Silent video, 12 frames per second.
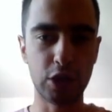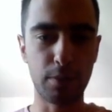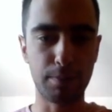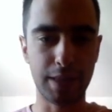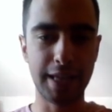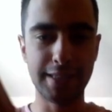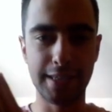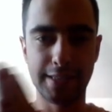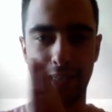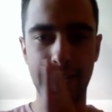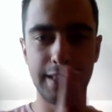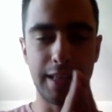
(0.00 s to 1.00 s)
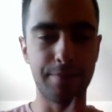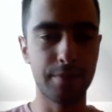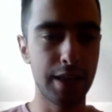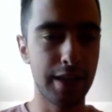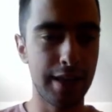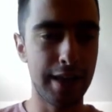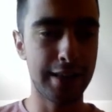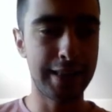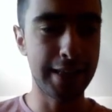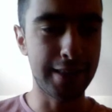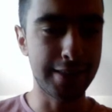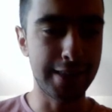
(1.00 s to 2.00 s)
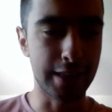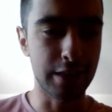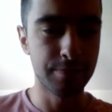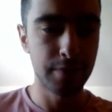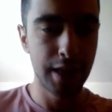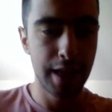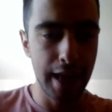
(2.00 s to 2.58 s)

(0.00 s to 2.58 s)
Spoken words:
random places in the data set.